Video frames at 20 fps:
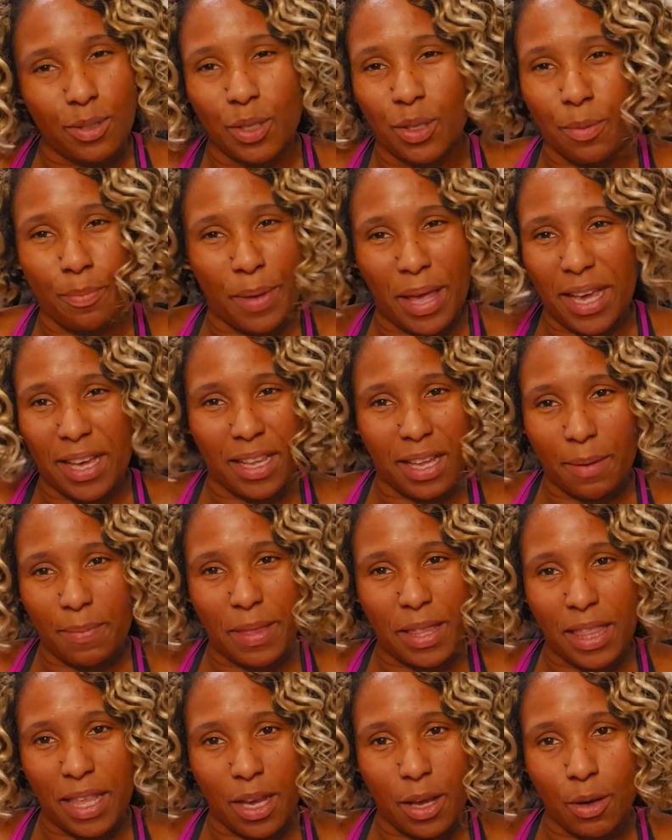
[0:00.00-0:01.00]
So the Bay
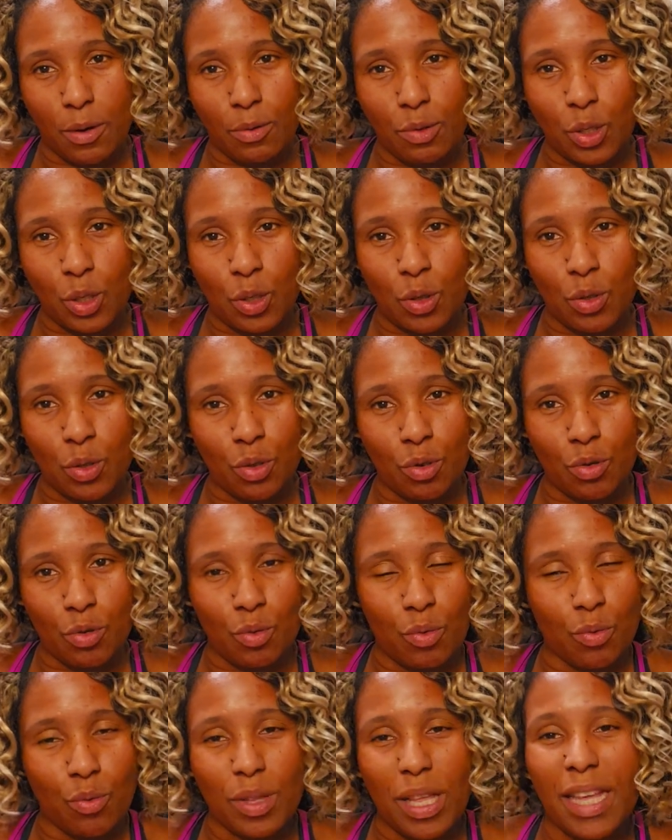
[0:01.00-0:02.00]
Club that they go
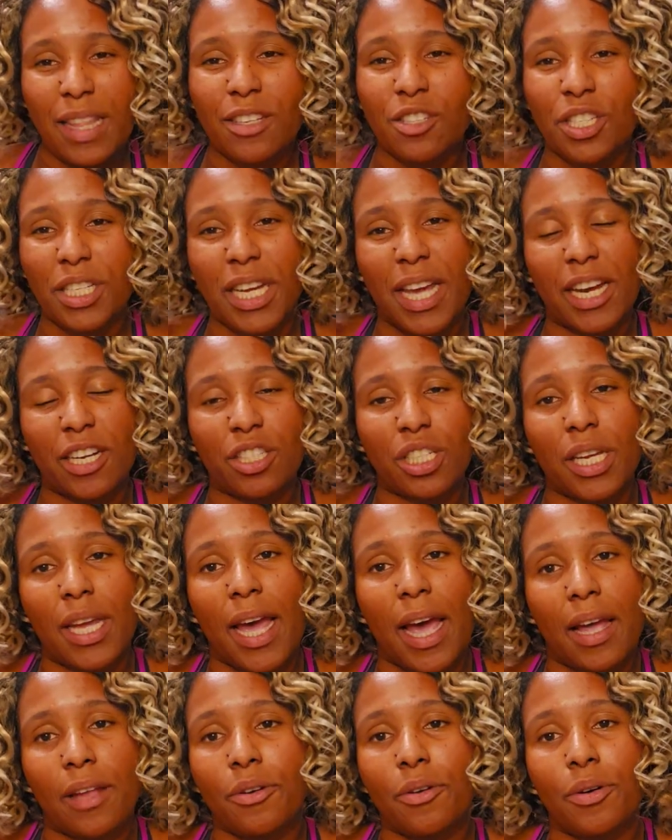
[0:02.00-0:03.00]
to, that she actually
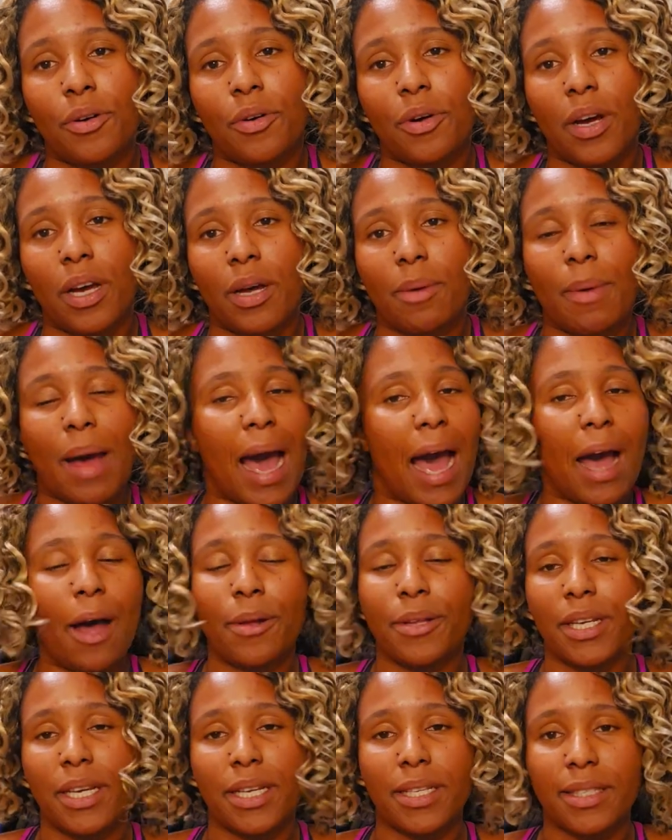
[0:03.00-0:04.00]
had her um,
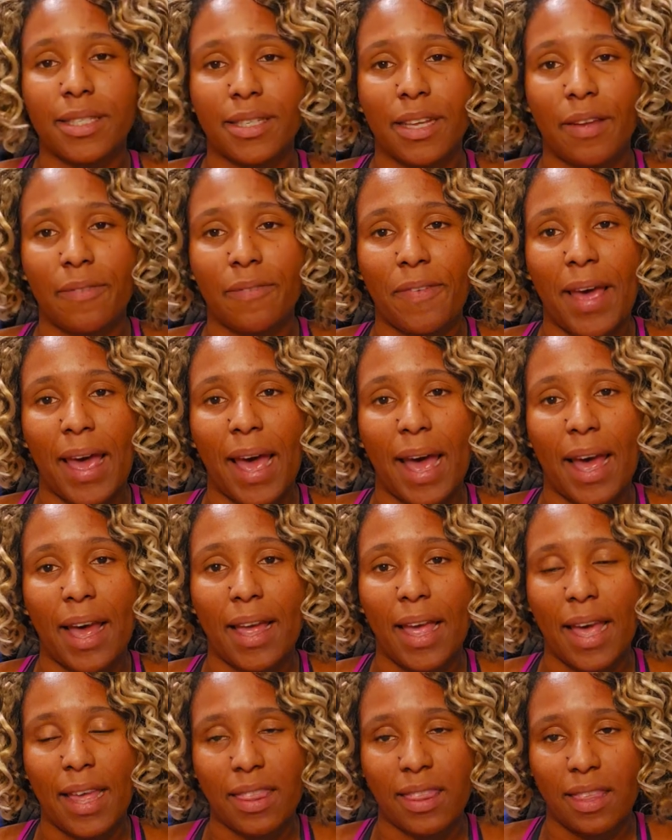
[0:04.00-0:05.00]
outing and stuff
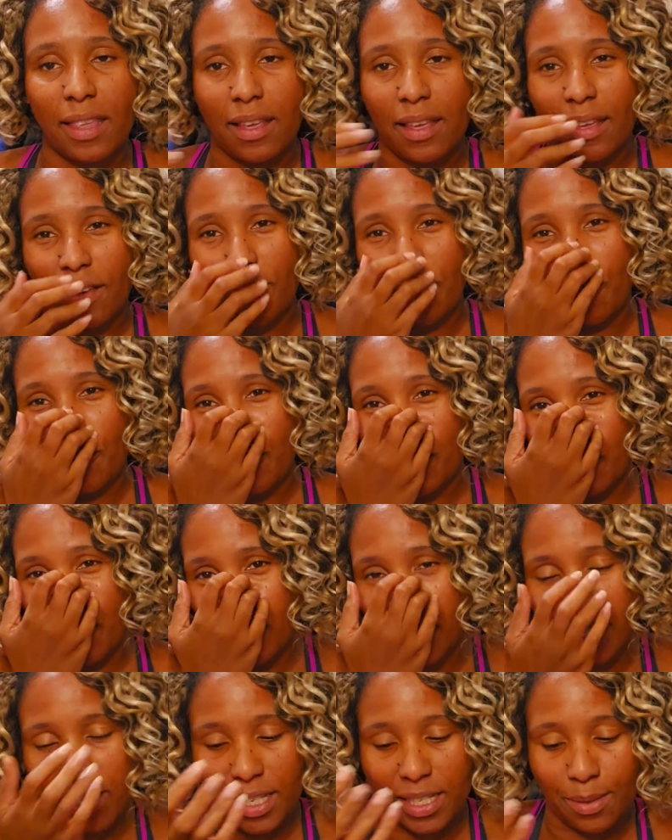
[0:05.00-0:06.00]
at at the
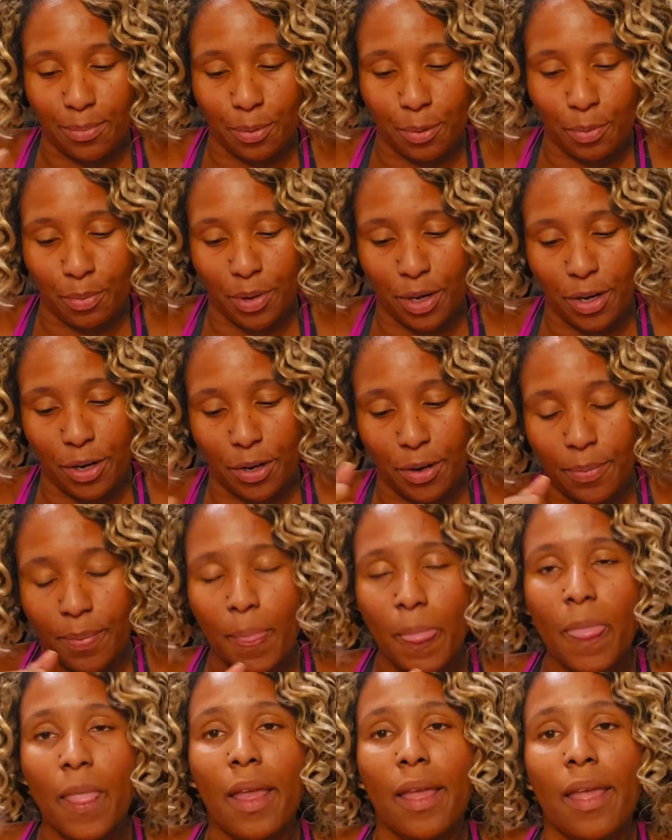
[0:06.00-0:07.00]
the season premiere.